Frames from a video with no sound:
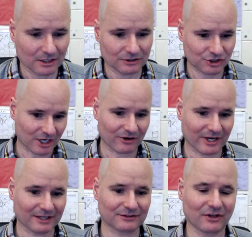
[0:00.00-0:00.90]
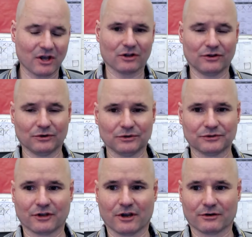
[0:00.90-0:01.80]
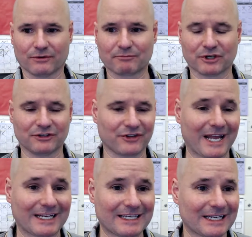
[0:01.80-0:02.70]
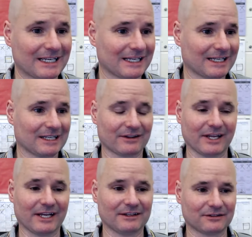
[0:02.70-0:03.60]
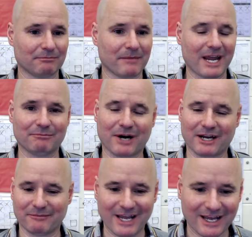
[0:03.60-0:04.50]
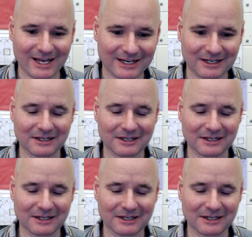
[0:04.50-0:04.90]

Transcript: chariots, those represent things made by man,